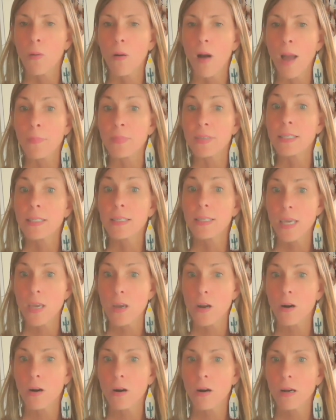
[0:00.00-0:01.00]
I'm a
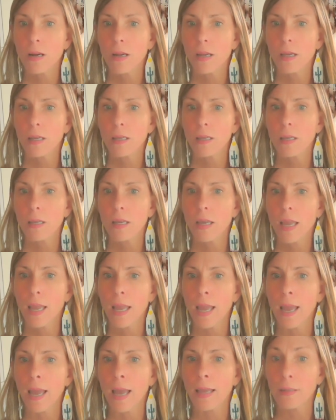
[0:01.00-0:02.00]
seer,
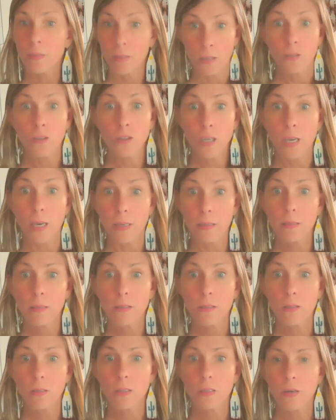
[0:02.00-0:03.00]
and she
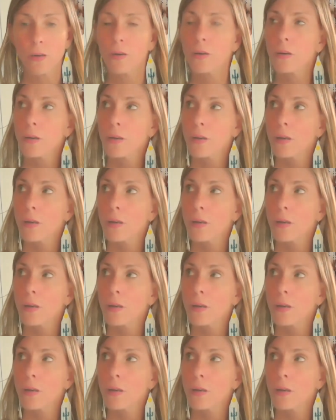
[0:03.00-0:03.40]
is here.